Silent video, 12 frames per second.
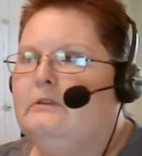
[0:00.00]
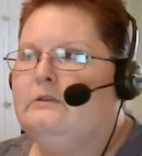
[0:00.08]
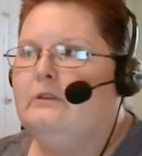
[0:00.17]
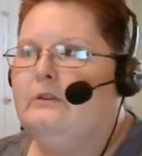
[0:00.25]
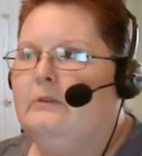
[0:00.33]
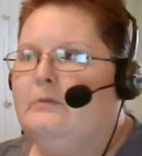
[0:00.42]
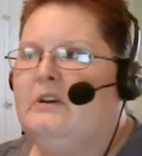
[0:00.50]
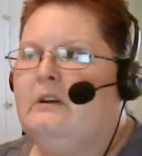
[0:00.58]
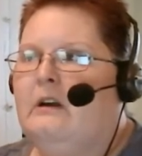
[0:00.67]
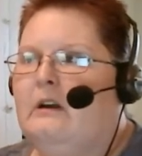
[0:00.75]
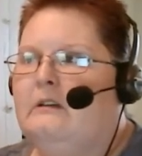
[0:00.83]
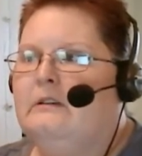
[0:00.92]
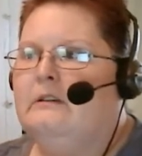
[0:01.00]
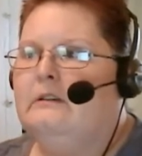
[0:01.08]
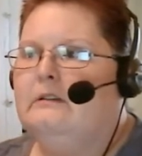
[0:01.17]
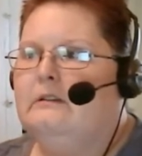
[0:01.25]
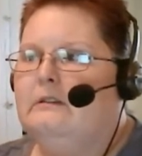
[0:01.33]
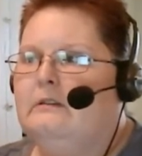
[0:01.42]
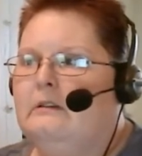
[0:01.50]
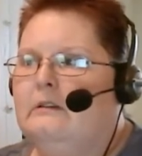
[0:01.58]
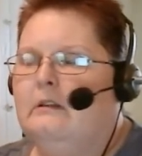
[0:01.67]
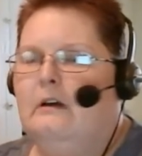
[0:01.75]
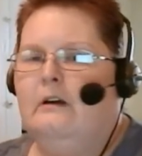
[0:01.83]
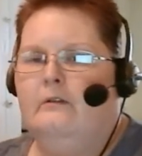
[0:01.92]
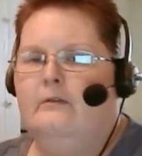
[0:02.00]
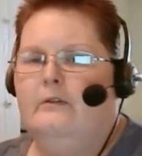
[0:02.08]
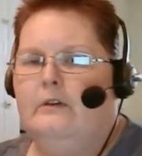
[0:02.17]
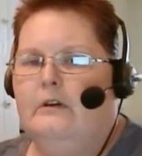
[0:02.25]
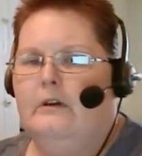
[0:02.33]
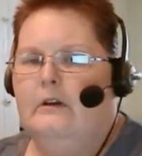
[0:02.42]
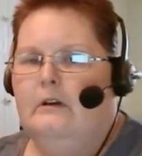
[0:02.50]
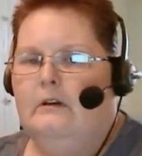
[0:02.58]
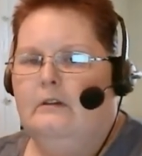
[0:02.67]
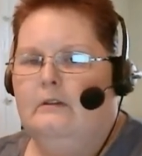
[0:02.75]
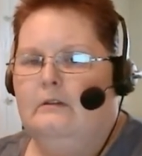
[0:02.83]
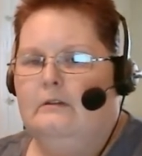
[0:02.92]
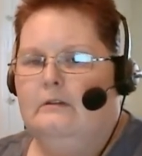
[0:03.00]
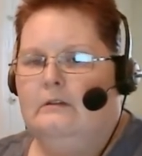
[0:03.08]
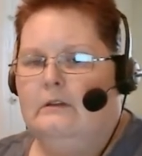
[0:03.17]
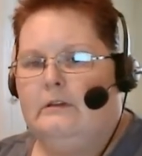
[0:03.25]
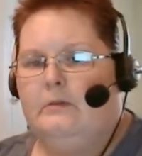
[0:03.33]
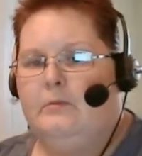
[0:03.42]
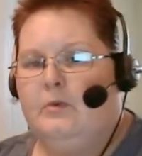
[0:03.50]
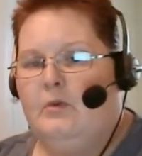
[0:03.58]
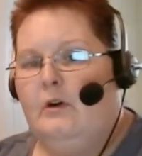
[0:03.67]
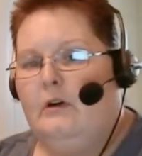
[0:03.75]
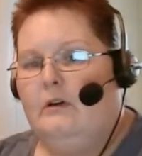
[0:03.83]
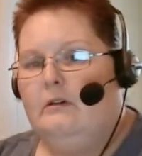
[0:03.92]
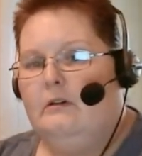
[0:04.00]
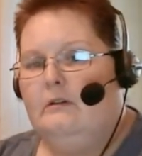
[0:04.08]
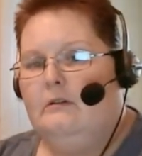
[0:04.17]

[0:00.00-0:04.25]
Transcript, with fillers: to show them the kindness, the love, the support